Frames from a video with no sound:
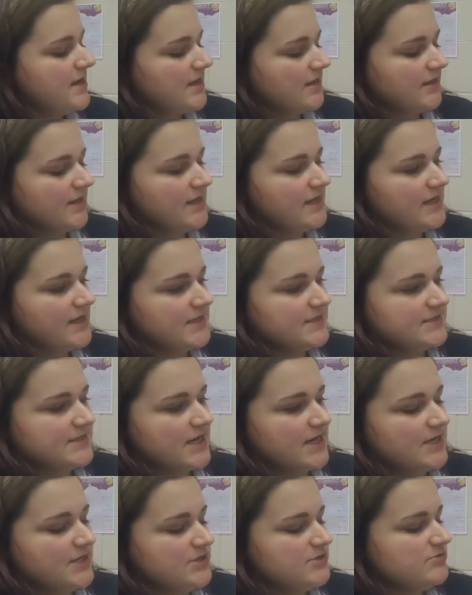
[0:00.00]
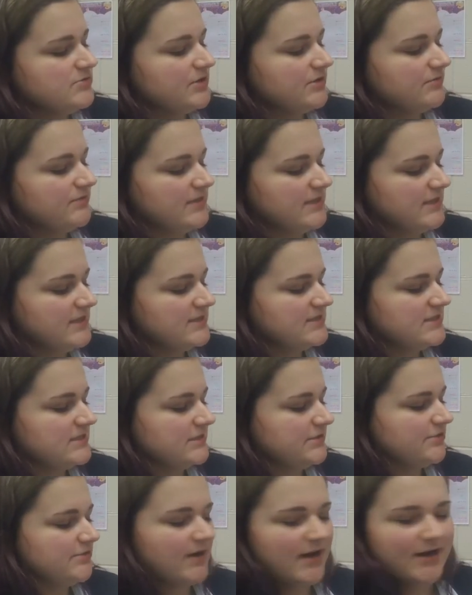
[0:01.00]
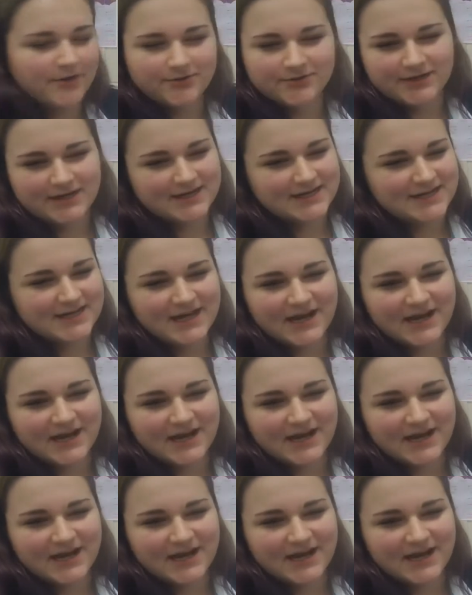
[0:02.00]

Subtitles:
Like I said, you don't need to outline it.